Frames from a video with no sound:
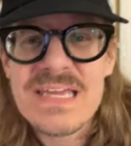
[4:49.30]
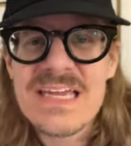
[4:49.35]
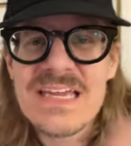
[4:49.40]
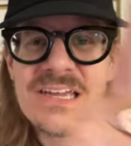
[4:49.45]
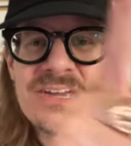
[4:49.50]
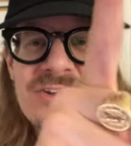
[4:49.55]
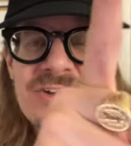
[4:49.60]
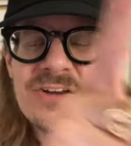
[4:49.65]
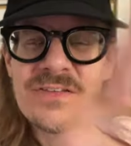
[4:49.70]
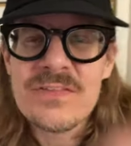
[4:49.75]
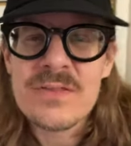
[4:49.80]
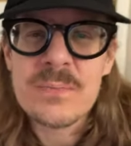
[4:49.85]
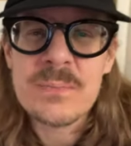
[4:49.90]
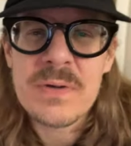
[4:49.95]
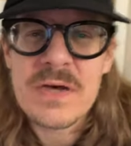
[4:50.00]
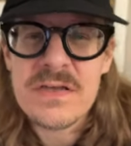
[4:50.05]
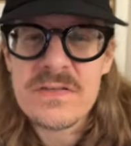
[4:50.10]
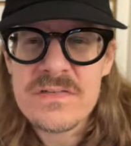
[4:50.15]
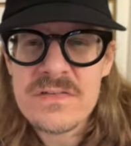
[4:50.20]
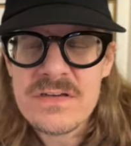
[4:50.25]
you heard the
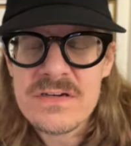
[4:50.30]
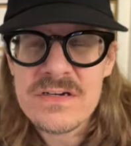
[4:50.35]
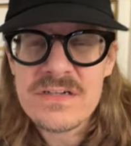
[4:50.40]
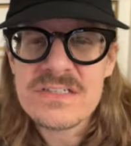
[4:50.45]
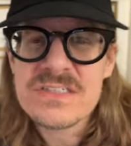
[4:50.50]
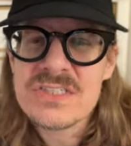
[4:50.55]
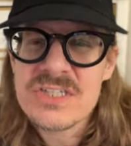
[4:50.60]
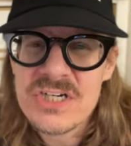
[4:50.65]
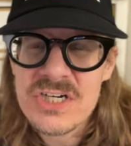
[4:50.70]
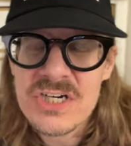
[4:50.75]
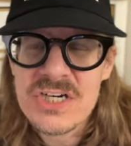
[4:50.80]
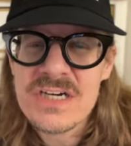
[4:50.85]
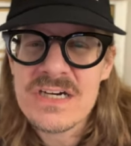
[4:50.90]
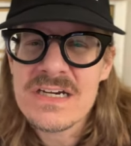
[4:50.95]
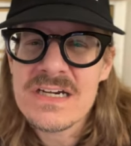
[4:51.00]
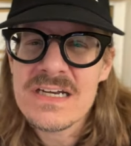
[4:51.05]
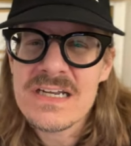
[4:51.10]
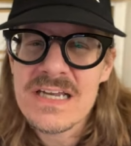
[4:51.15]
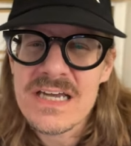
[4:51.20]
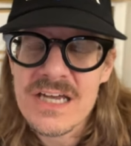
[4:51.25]
buzzer,
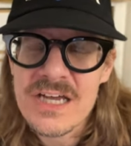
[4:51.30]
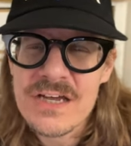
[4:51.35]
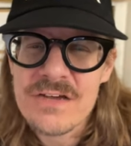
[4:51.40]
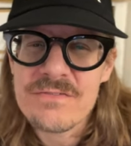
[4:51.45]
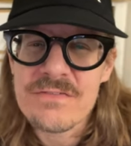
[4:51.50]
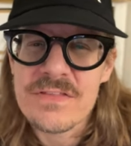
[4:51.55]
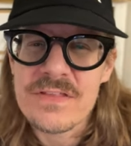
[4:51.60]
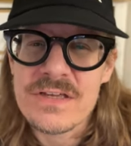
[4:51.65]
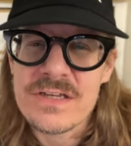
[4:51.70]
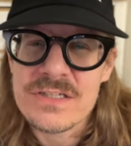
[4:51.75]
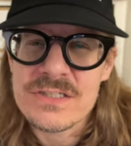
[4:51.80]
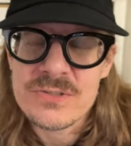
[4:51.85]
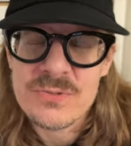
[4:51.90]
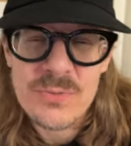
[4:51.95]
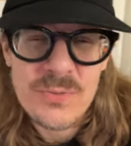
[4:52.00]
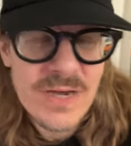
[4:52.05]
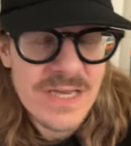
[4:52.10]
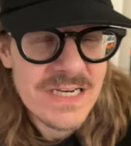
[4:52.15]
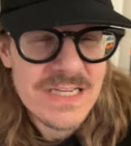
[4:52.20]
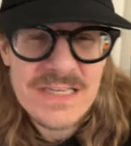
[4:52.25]
turn of the
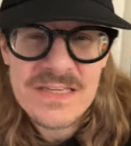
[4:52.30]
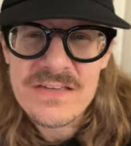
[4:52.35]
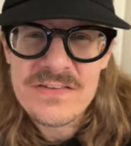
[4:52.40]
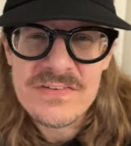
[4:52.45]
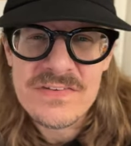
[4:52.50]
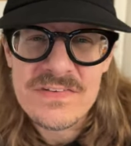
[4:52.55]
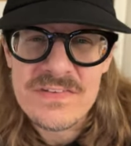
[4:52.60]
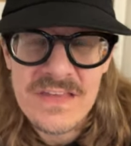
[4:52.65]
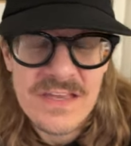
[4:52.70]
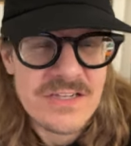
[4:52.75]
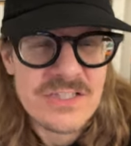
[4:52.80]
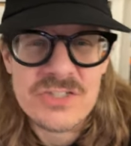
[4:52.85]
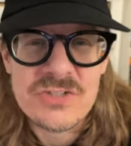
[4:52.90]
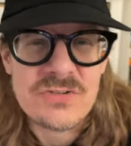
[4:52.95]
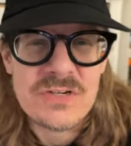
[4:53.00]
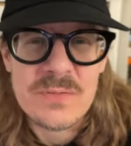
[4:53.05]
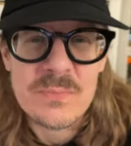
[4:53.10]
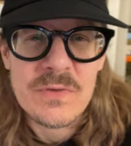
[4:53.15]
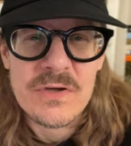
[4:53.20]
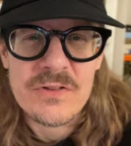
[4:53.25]
20th
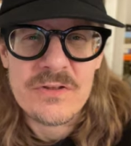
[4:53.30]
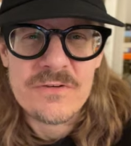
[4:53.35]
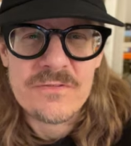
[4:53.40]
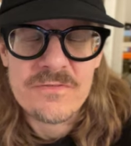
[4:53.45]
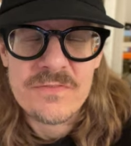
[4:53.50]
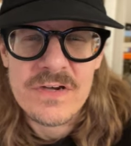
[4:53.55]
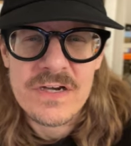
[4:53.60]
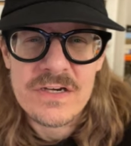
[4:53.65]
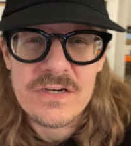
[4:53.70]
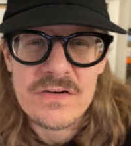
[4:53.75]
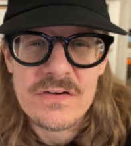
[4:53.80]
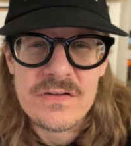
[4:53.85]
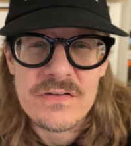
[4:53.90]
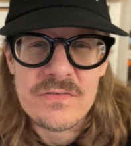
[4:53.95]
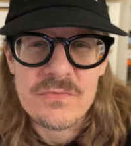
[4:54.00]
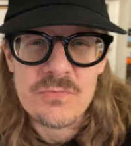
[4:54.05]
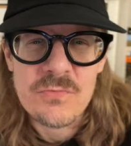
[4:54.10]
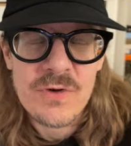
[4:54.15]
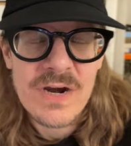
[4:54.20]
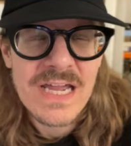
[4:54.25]
century, motherfucker,
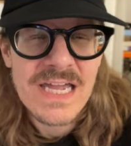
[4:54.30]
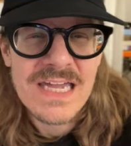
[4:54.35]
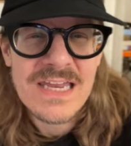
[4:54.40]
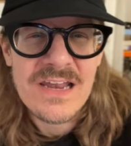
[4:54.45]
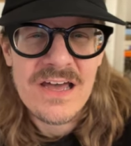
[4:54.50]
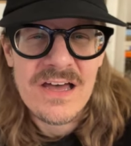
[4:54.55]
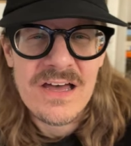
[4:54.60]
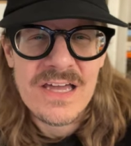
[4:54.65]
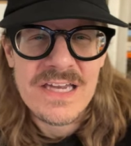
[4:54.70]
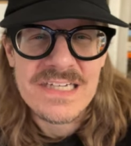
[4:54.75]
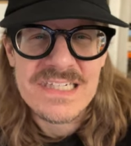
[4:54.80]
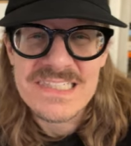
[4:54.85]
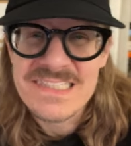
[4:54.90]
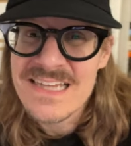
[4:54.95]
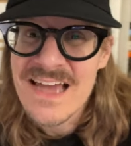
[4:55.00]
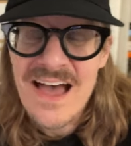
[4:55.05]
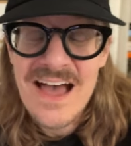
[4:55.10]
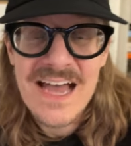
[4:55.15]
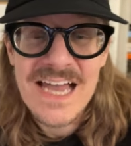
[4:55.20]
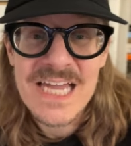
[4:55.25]
is right on
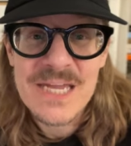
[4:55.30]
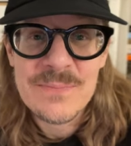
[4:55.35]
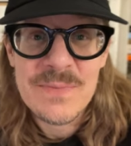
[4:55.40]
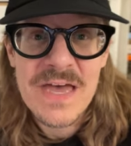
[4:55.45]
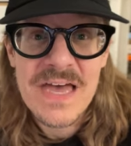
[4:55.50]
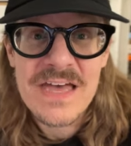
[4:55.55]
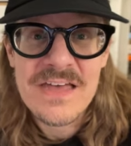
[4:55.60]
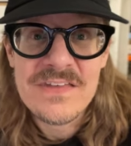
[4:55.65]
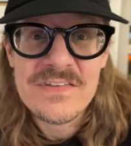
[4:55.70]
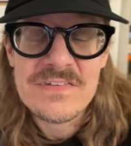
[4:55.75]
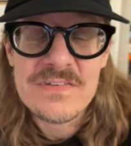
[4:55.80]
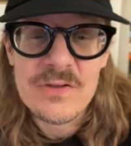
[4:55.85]
time as